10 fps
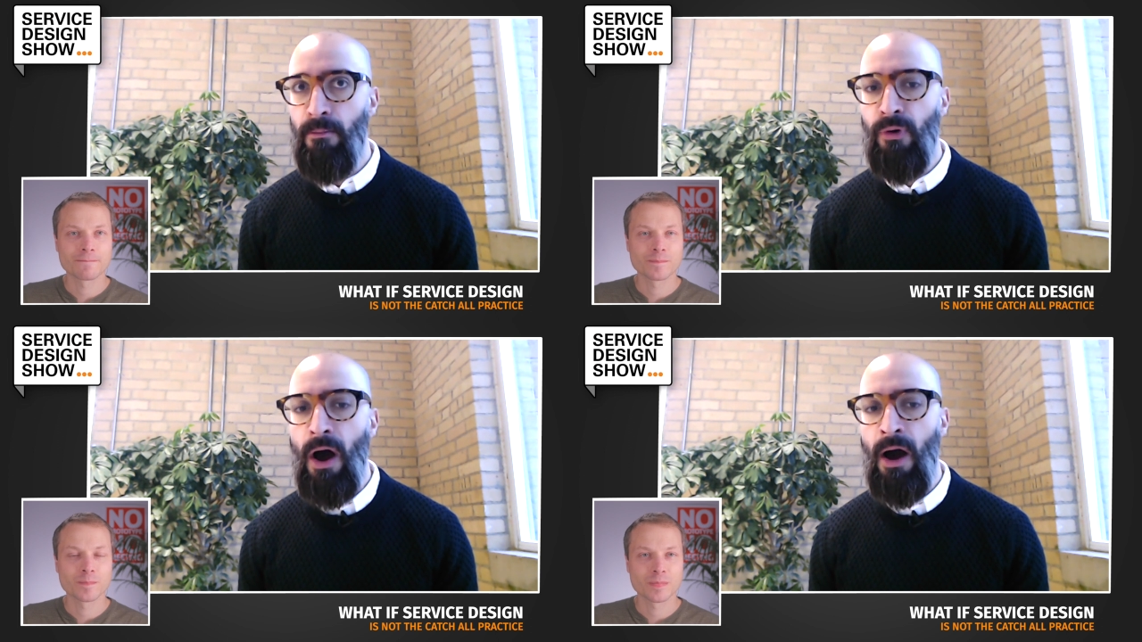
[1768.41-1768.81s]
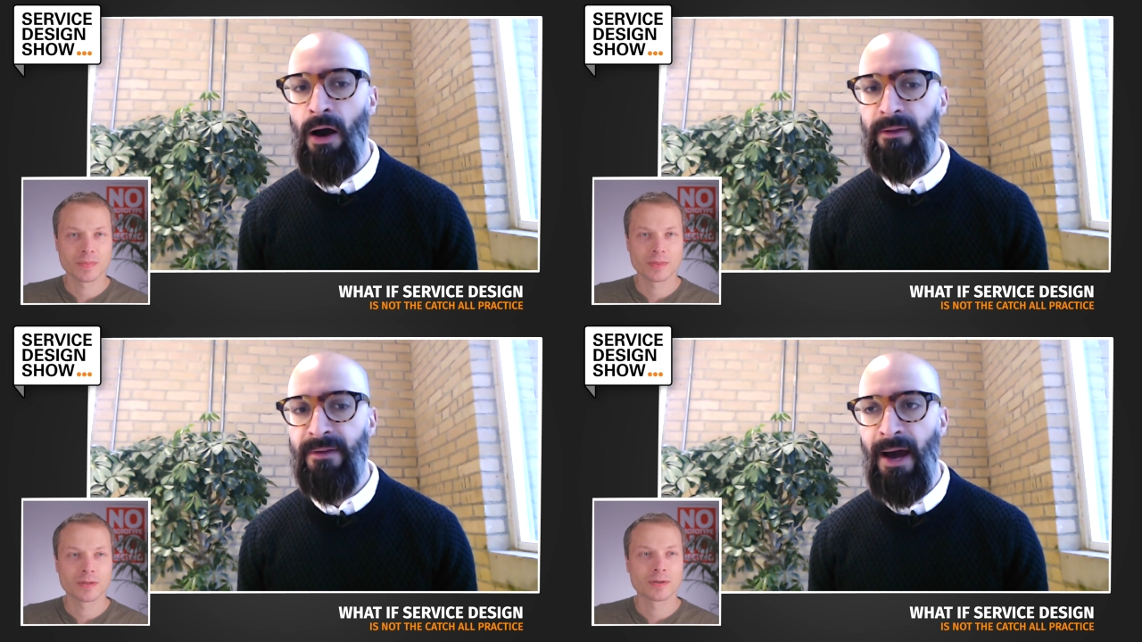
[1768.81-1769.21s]

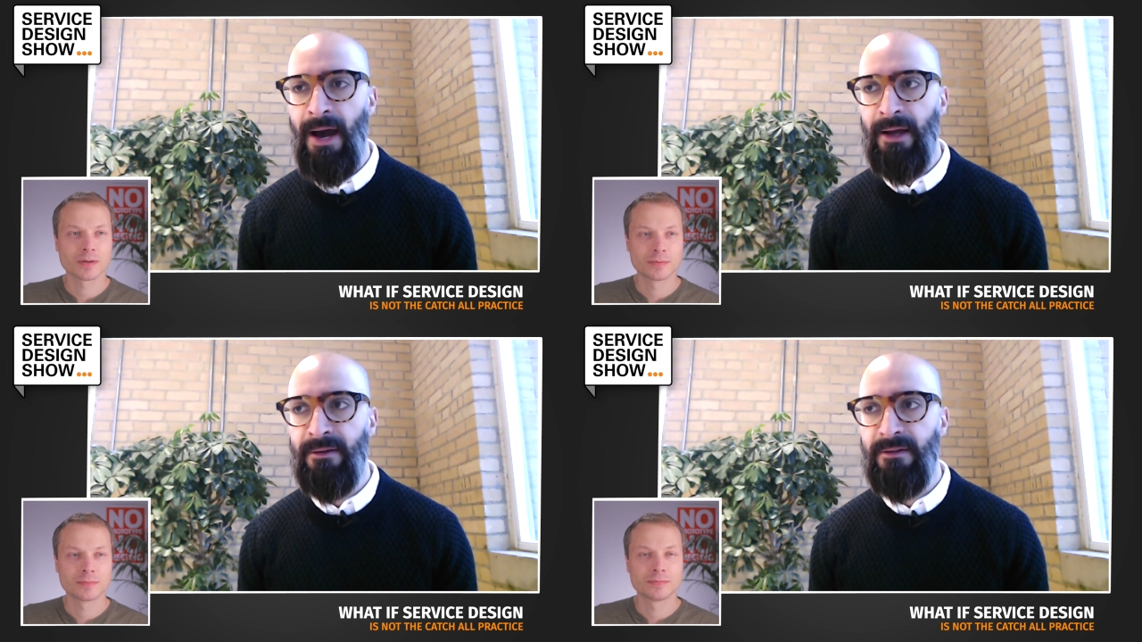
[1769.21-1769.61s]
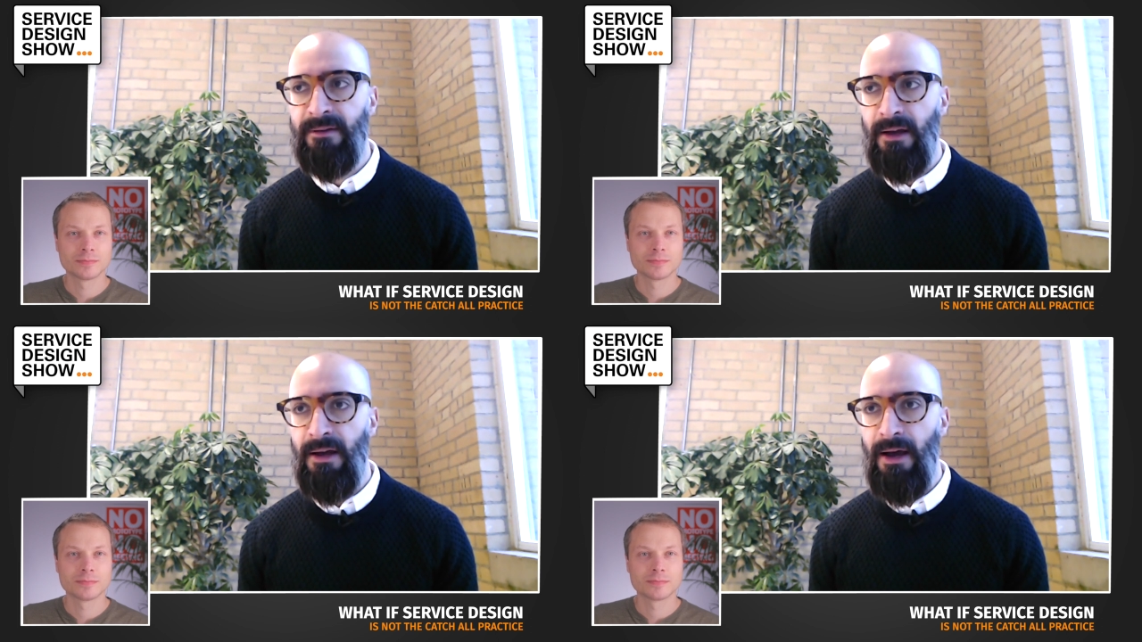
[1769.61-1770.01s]
Speaker 1: broad that
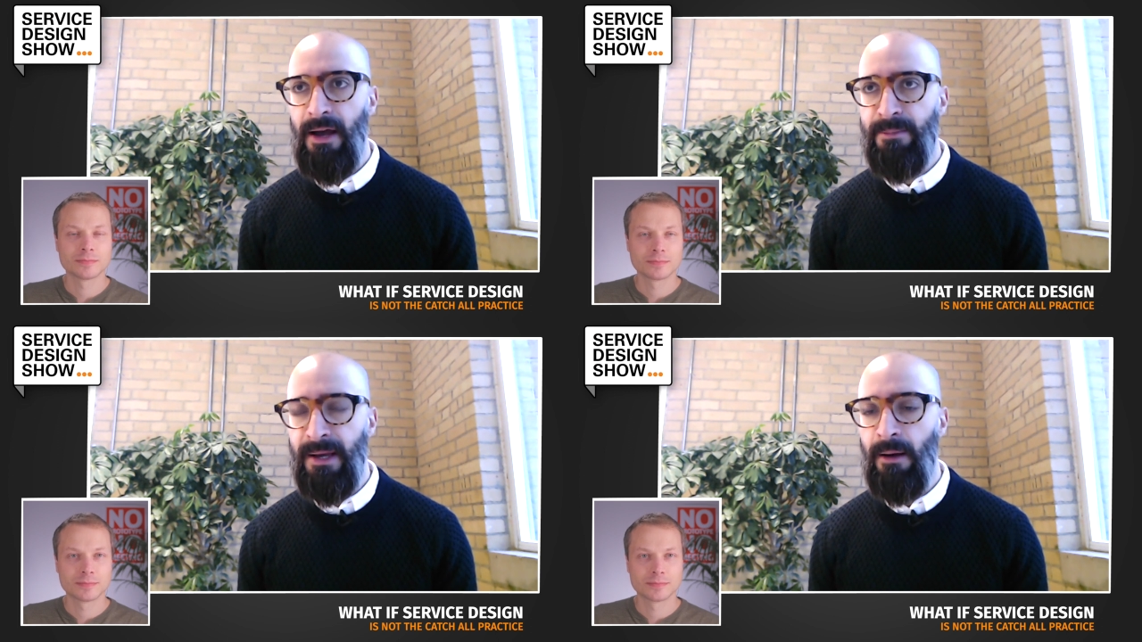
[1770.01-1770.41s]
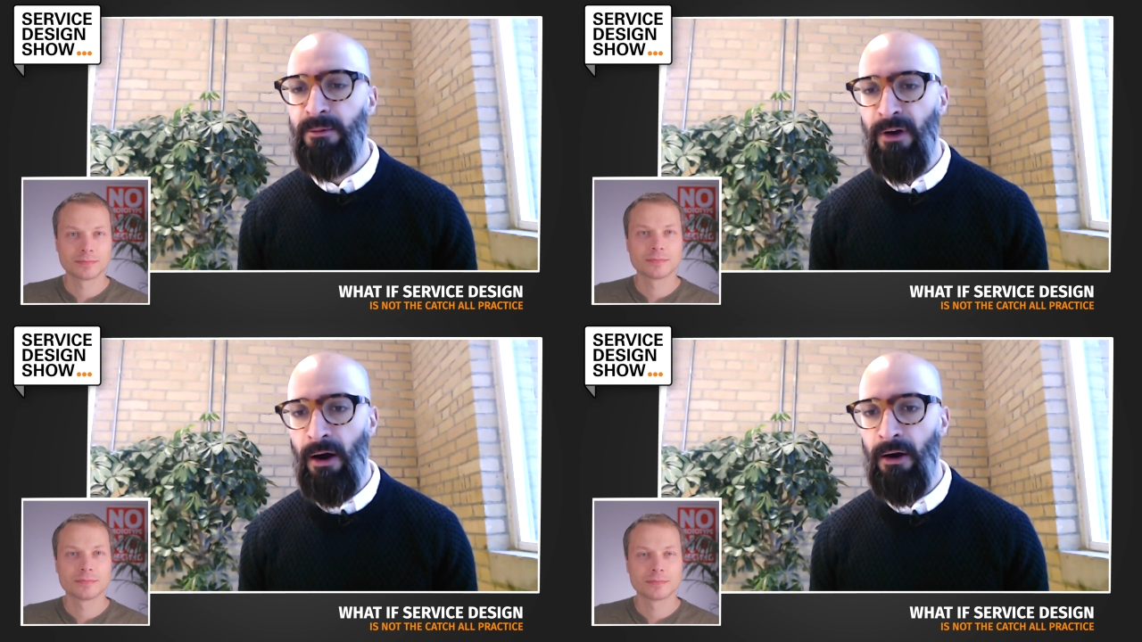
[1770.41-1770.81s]
it
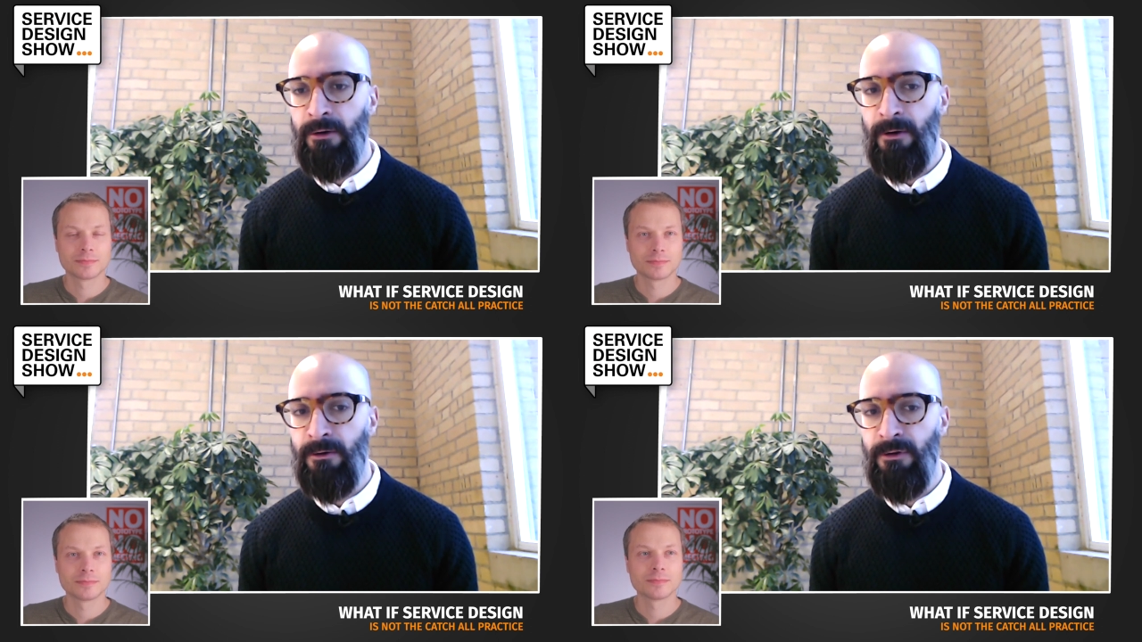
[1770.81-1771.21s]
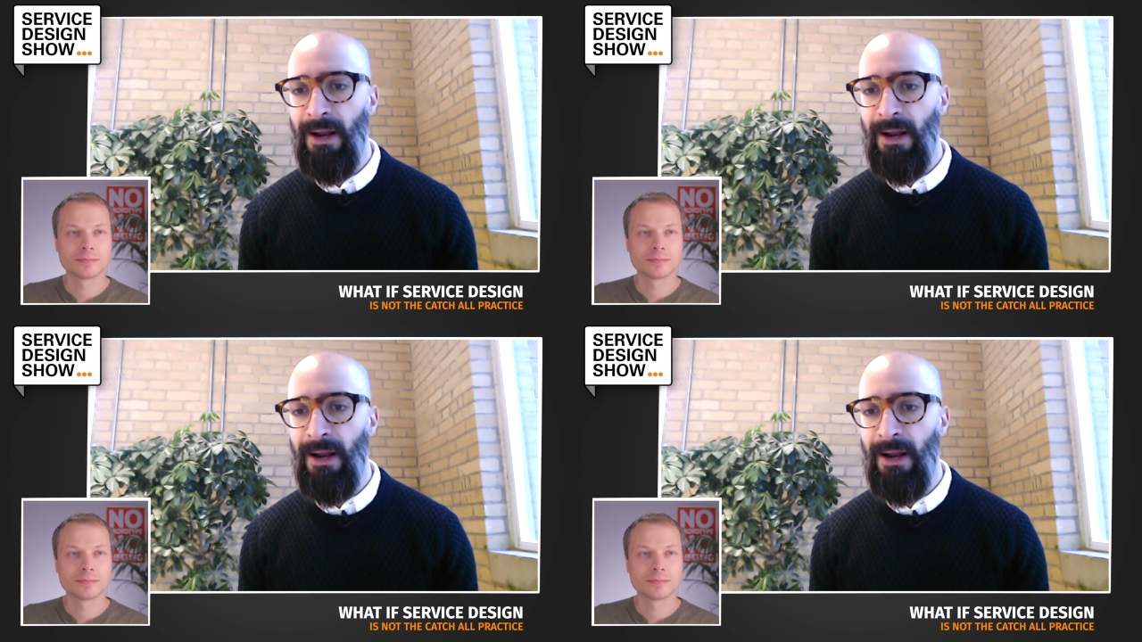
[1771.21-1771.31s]
becomes harder to